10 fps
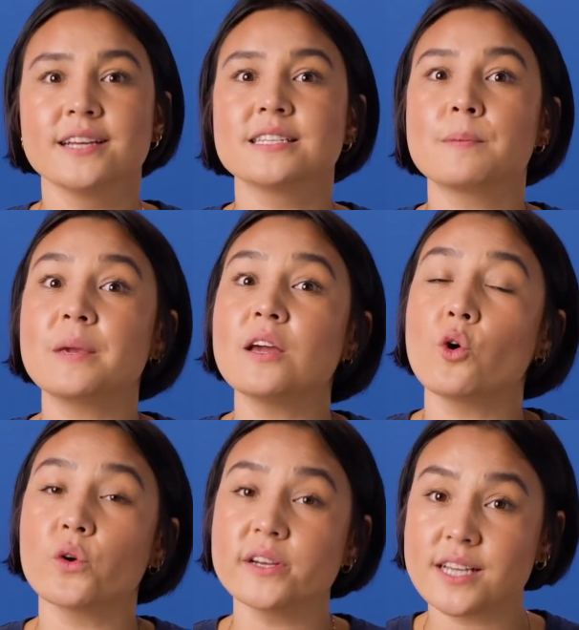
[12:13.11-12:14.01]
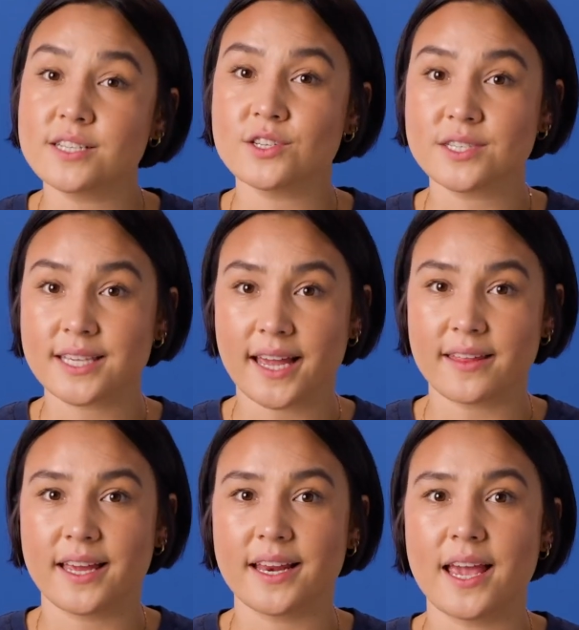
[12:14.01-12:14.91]
to meet horizontal
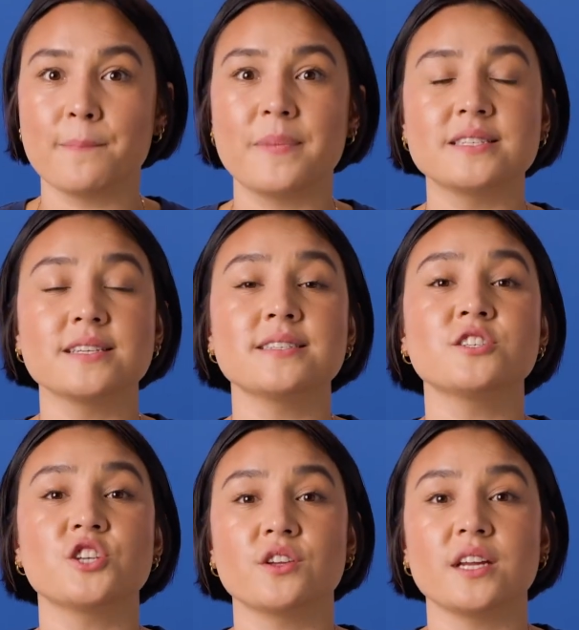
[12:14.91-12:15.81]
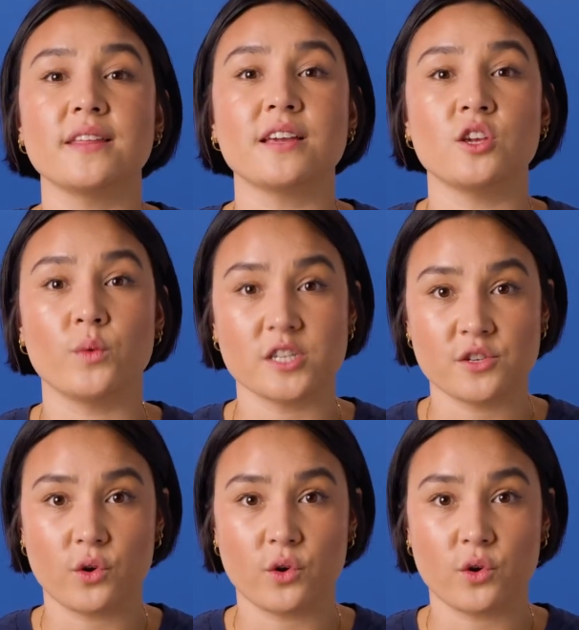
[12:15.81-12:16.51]
scaling and business agility that you wish